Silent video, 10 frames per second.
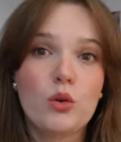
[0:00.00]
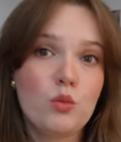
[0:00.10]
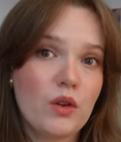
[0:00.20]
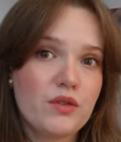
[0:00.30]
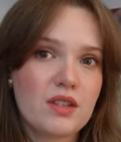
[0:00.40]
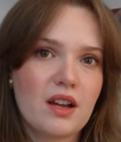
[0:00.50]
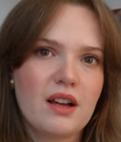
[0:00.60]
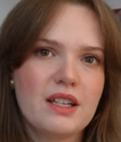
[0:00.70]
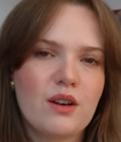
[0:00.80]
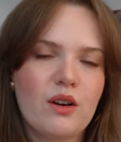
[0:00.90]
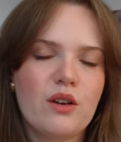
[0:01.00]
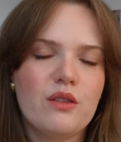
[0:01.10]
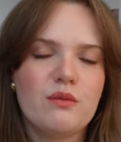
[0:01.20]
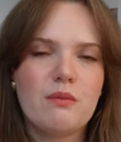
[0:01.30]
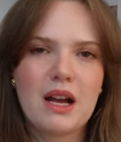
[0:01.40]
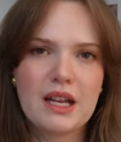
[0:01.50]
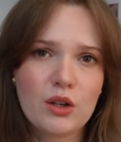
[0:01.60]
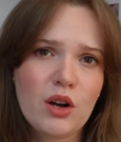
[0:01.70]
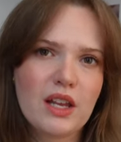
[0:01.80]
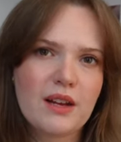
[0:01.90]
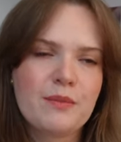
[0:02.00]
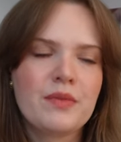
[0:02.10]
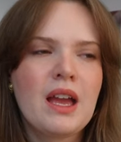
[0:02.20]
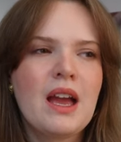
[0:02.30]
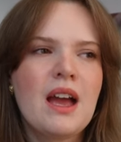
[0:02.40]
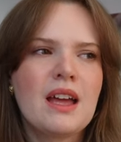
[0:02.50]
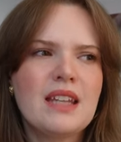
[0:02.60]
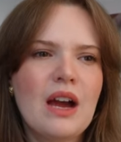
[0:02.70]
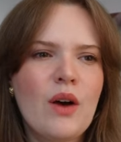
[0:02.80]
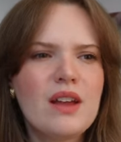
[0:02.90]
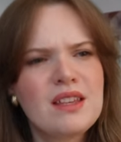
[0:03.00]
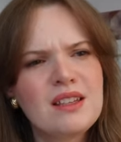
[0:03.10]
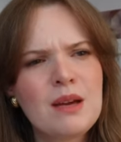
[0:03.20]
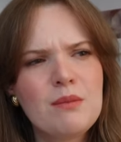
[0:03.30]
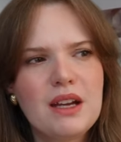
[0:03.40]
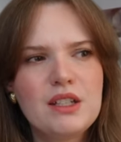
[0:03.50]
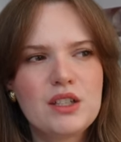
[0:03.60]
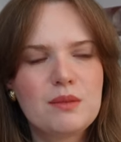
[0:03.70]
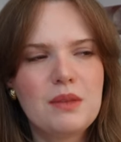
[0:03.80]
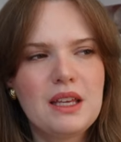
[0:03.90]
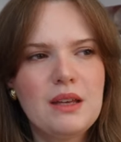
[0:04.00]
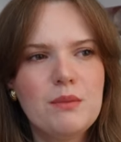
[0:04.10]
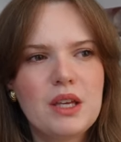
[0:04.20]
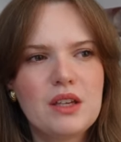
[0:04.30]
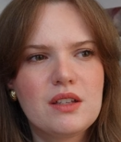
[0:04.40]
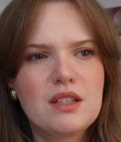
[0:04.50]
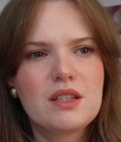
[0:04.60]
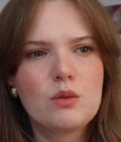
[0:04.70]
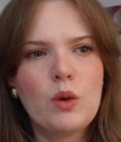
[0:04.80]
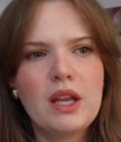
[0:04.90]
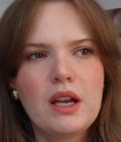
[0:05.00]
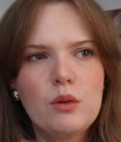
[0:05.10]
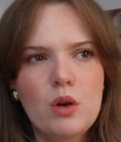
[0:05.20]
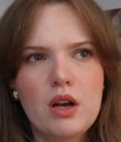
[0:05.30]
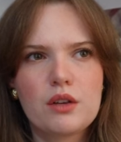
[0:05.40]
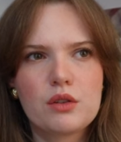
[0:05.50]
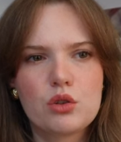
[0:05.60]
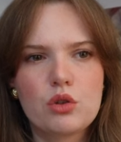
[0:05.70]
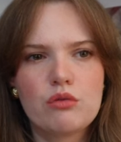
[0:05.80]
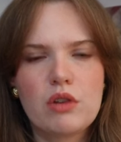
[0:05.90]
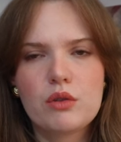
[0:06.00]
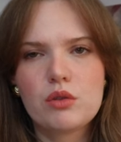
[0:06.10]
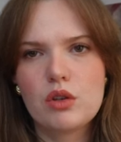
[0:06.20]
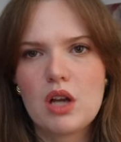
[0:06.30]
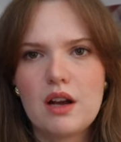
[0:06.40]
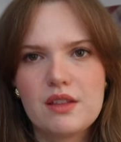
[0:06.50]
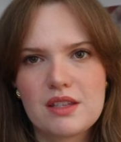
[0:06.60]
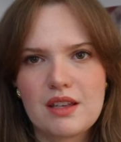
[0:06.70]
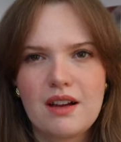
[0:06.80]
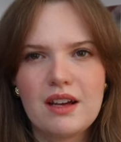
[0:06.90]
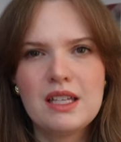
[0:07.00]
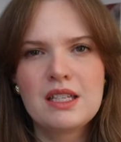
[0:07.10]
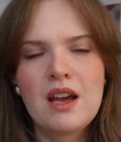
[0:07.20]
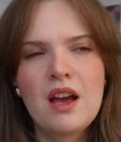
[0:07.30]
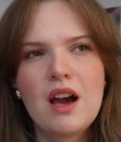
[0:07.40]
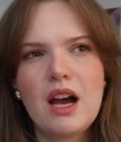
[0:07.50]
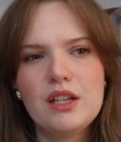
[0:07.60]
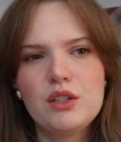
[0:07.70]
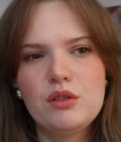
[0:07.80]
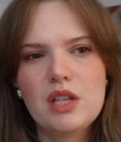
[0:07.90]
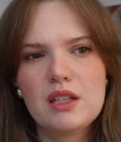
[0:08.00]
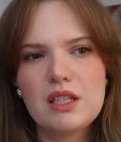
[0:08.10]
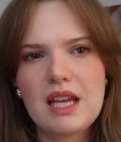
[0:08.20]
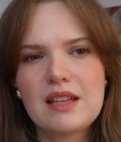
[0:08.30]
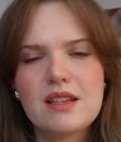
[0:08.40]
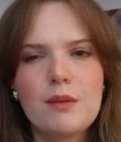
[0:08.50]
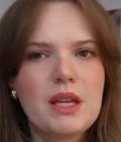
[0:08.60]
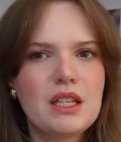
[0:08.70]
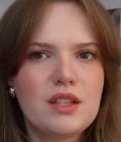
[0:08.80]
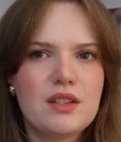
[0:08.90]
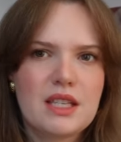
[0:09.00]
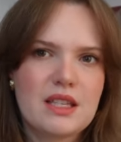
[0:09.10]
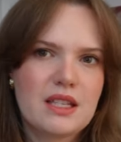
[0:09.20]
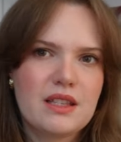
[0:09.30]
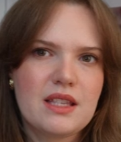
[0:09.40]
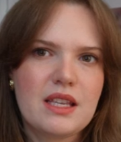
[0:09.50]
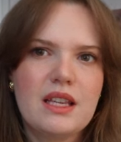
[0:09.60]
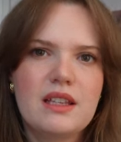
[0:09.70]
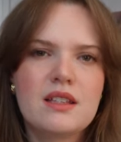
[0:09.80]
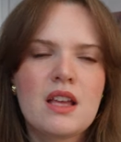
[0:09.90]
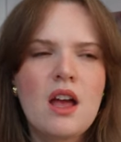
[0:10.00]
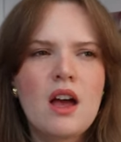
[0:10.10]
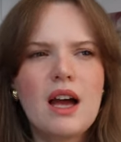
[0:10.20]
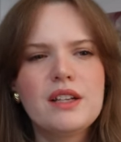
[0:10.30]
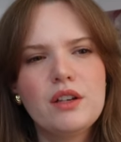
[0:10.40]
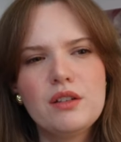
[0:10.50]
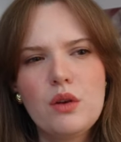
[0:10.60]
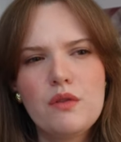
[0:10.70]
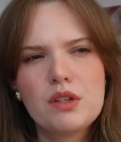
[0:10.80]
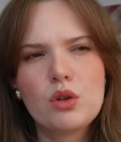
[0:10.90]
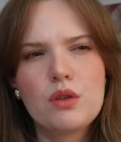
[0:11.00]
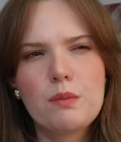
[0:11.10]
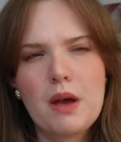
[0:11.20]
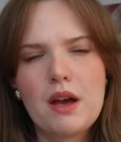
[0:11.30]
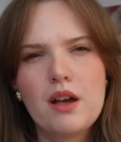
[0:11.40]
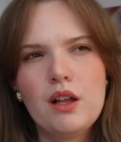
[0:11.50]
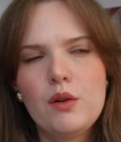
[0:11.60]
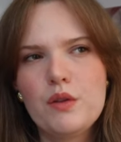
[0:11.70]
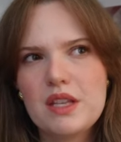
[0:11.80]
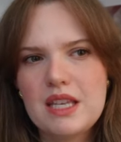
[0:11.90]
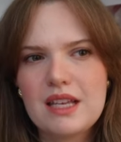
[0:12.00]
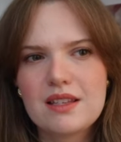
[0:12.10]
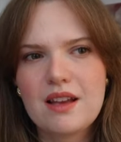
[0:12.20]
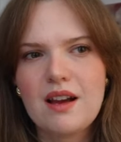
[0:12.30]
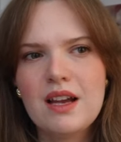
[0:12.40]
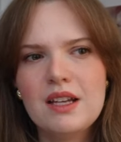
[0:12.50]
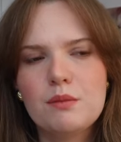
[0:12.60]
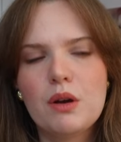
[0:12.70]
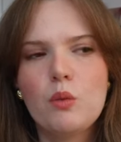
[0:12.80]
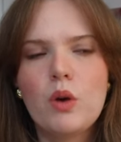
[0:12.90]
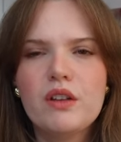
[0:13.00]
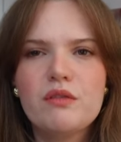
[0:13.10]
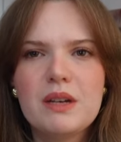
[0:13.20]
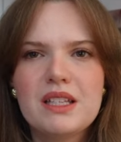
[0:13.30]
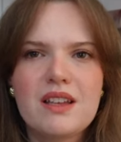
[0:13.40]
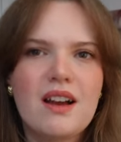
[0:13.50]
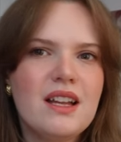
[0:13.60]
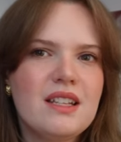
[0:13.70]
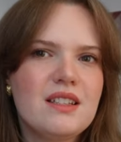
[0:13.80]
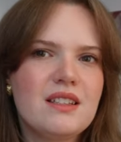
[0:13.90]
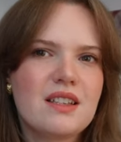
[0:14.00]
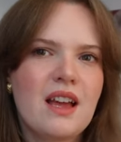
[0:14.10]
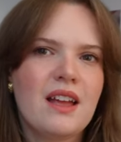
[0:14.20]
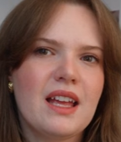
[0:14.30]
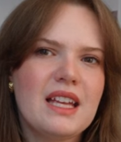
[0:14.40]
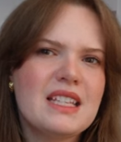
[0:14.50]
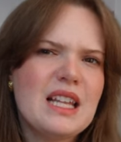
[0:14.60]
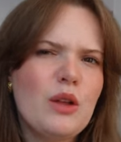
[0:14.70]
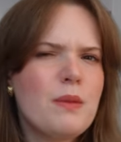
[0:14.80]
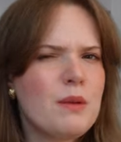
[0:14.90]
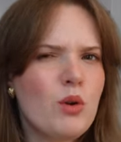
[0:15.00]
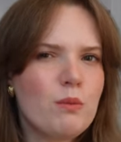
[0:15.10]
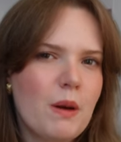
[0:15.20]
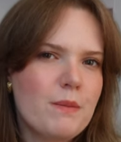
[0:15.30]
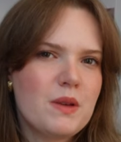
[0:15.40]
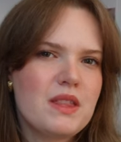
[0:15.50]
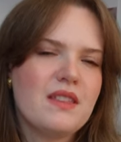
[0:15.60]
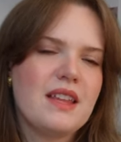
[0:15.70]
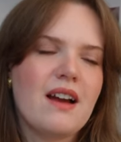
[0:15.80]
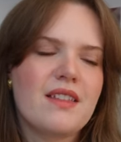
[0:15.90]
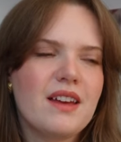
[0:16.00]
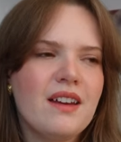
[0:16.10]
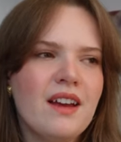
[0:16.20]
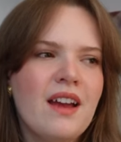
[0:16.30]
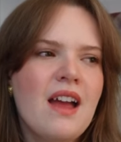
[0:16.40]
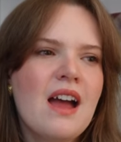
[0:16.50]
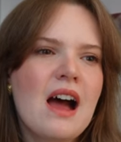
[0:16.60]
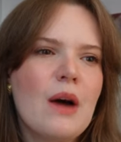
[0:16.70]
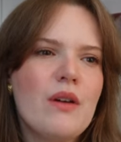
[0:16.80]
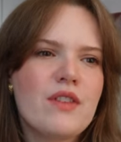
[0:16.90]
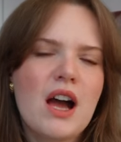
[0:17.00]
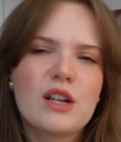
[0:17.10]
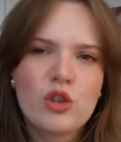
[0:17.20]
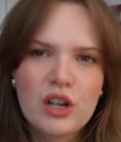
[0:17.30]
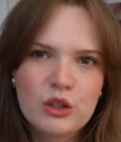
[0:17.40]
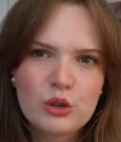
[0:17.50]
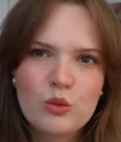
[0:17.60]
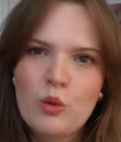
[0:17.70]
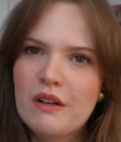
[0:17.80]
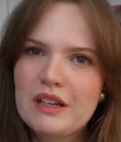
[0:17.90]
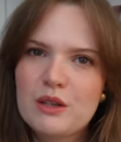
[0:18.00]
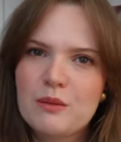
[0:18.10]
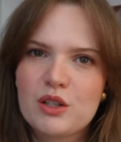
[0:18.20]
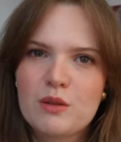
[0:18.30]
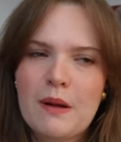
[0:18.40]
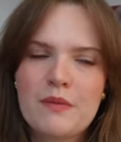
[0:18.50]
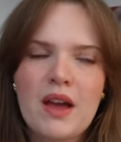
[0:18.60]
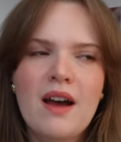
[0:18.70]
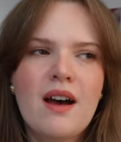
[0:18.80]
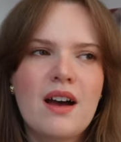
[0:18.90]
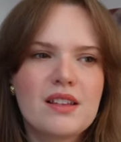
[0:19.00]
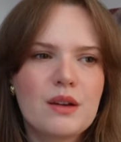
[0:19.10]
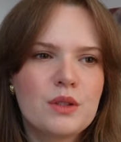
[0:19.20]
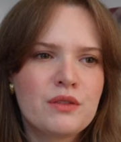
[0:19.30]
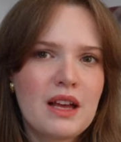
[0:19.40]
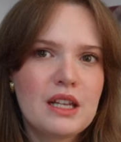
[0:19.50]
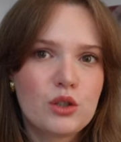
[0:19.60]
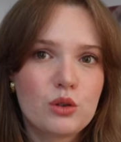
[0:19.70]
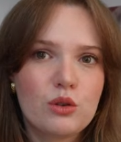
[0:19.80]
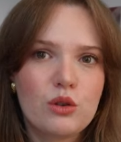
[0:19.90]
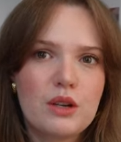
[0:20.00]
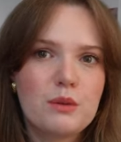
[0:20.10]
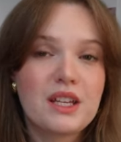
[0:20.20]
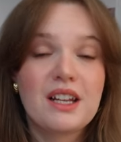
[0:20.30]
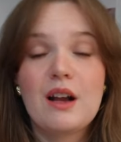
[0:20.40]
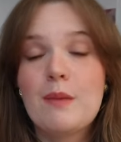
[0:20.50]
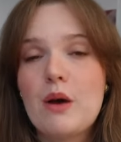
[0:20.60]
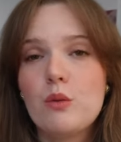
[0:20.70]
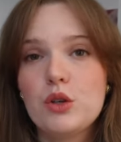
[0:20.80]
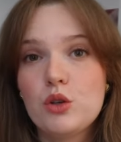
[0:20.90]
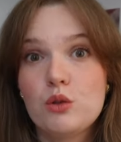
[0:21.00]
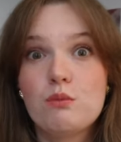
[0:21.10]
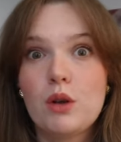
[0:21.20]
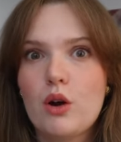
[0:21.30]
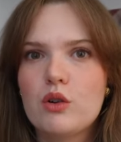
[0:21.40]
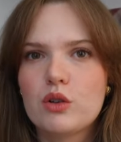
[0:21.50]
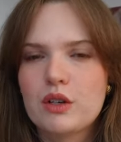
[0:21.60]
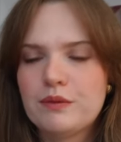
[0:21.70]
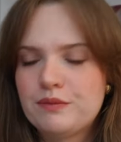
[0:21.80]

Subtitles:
on one side of my collar. Now, I think that might just be because when I work the short rows on either side, I do tend to get some inconsistencies. I don't know if it's on the purl or the knit side, but one of my sides is a little bit more bumpy than the other. However, I try not to worry too much about that, as I was fairly sure it was going to come out with a good block.